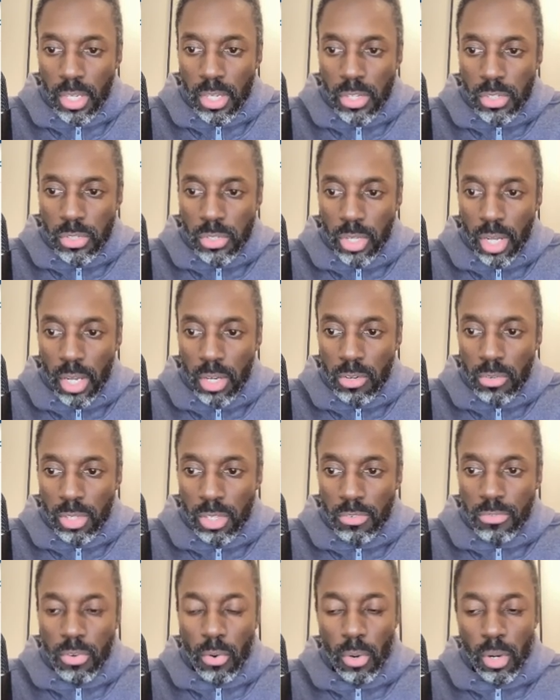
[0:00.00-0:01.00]
So now you're really
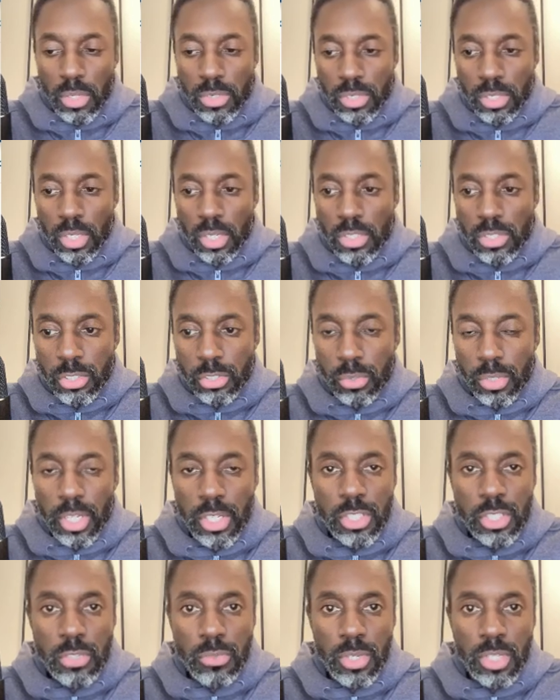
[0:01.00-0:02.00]
focusing on certain
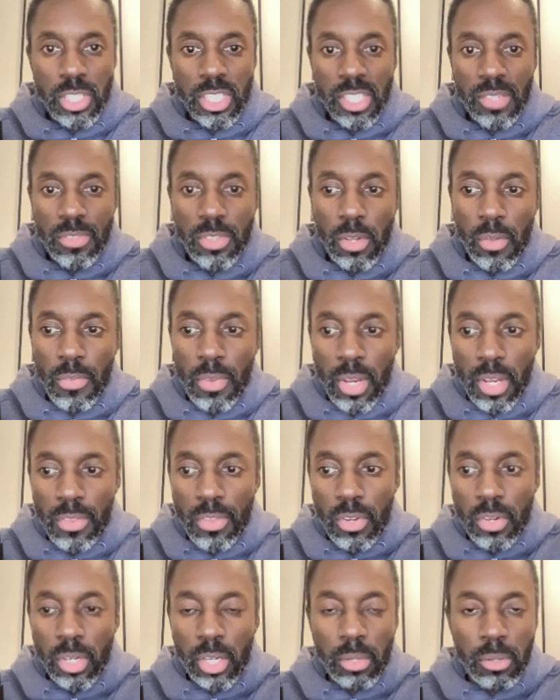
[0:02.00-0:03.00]
industries, even though
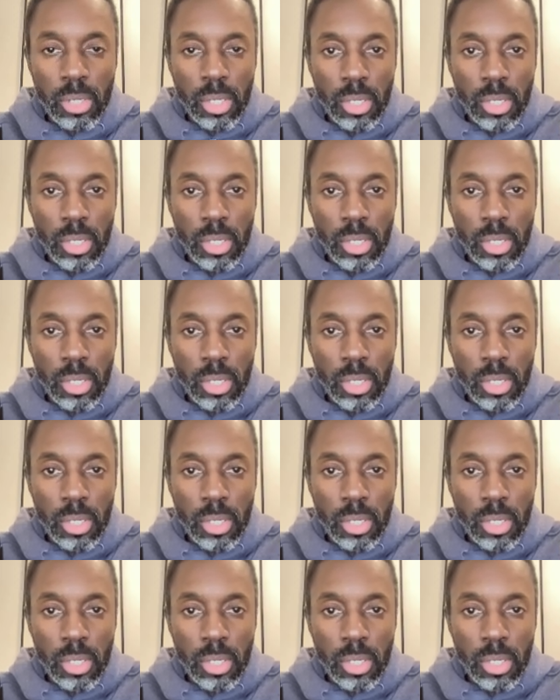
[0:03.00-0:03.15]
they're